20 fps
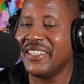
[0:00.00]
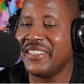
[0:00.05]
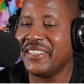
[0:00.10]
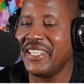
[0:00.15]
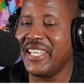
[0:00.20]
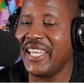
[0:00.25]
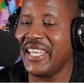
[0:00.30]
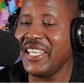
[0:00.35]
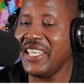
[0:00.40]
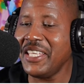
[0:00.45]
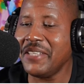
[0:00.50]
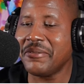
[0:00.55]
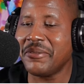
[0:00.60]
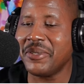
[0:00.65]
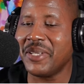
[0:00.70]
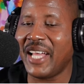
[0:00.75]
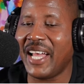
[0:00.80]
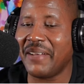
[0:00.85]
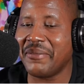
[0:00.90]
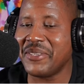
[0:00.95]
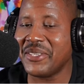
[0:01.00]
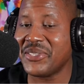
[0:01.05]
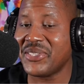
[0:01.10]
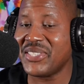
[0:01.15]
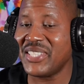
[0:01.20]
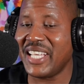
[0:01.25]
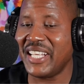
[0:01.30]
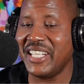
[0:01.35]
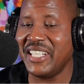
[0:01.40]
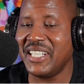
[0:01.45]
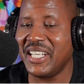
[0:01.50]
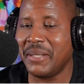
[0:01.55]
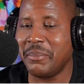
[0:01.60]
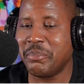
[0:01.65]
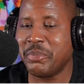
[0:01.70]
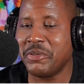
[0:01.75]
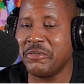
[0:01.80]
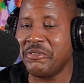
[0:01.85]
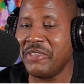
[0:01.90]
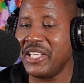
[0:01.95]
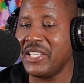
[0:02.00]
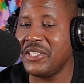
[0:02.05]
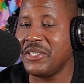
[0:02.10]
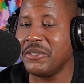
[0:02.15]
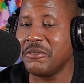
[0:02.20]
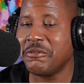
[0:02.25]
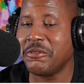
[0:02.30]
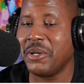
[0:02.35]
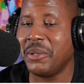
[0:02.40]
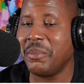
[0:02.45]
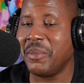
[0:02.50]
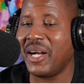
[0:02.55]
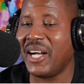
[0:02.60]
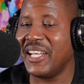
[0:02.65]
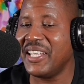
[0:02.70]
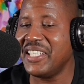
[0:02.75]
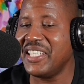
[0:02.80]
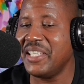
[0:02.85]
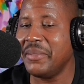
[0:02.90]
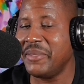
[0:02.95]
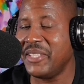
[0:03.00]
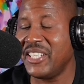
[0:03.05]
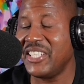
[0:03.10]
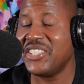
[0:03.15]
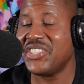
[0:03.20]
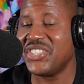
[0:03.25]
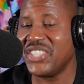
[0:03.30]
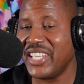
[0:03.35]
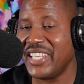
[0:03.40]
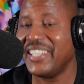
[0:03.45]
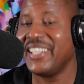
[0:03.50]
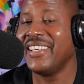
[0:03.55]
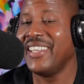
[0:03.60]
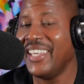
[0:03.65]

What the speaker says: they even have a setting that prevents you from undimming the shade.